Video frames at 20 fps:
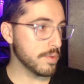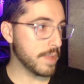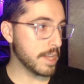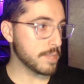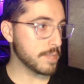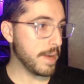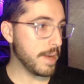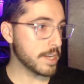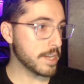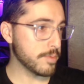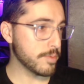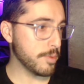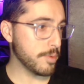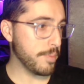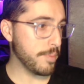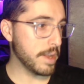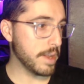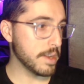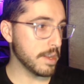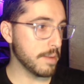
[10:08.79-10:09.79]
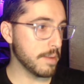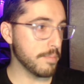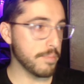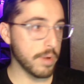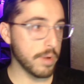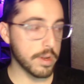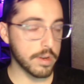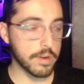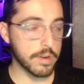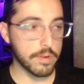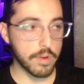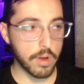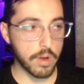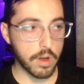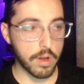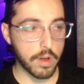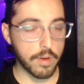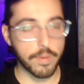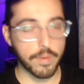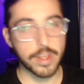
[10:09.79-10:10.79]
That's matchup dependent, but
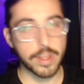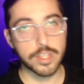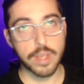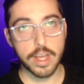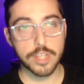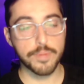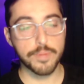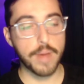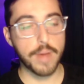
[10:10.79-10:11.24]
it's